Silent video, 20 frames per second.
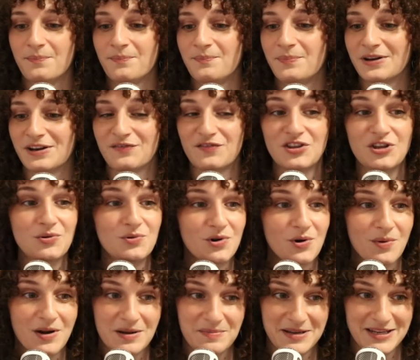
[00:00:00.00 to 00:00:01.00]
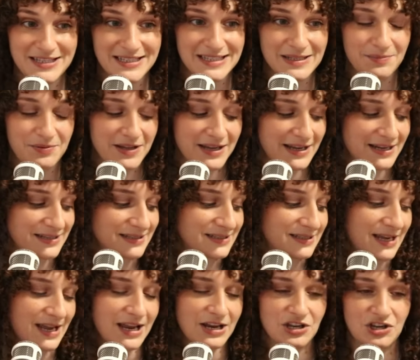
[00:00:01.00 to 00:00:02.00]
But if you don't want to be disciplined
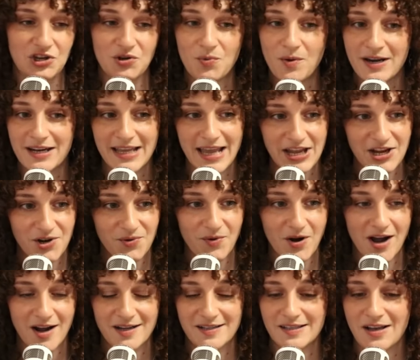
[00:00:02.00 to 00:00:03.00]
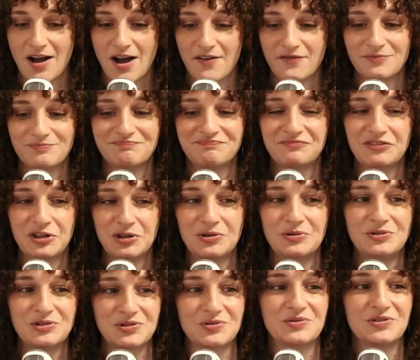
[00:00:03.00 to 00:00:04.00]
and you want to get your rocks off, you
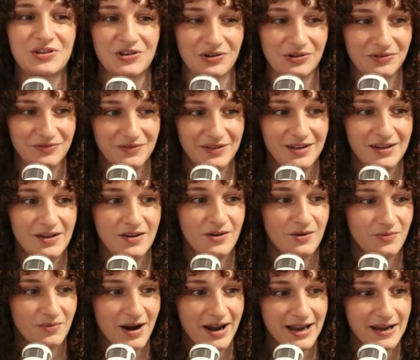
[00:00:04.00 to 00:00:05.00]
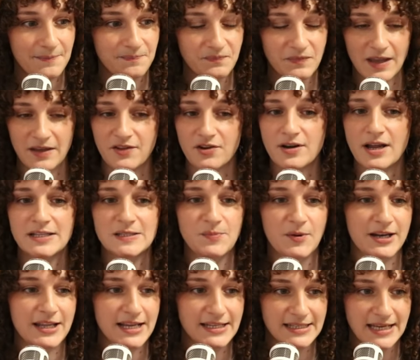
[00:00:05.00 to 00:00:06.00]
do you, right? And they're not
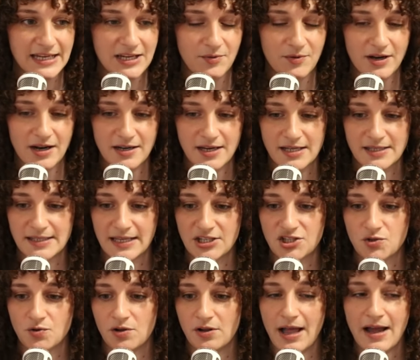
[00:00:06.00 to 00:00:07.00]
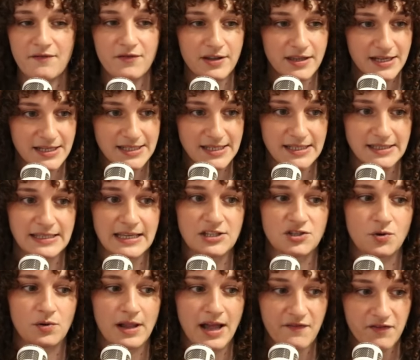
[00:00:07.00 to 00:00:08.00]
spreading it to anyone unconsensual. Everything is
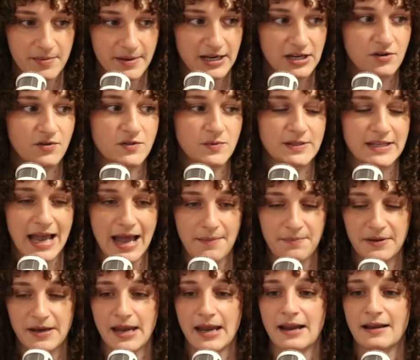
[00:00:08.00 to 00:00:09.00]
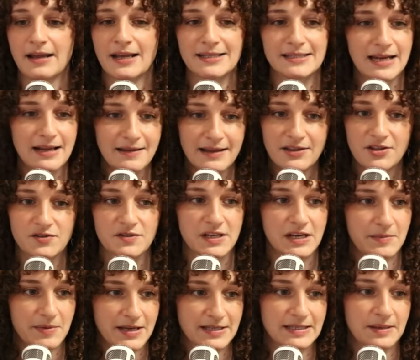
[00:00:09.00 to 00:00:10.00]
consensual. Everybody knows what's happening. It's not like there's going
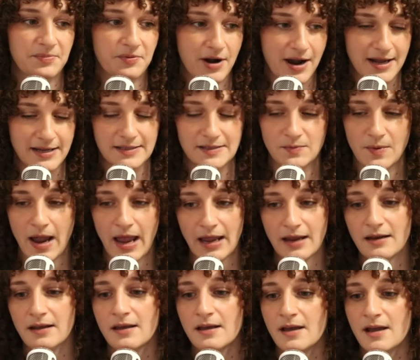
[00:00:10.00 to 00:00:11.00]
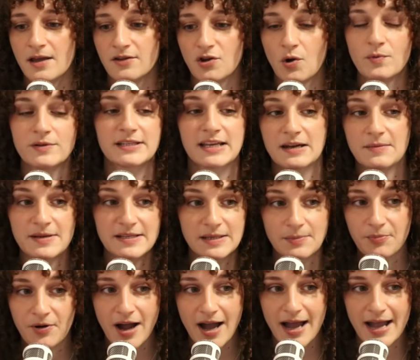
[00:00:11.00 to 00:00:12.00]
to be a surprise, right? No one's going to be
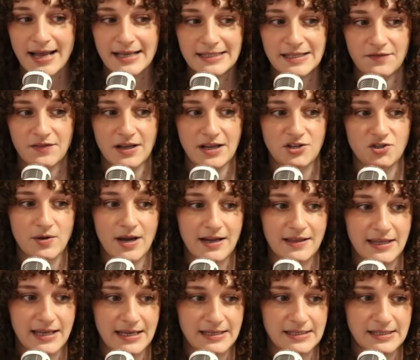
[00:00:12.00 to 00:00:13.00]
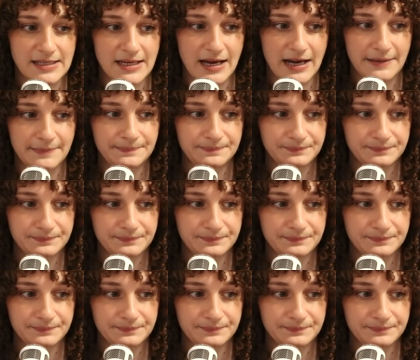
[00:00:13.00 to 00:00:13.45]
surprised if they contract the STI.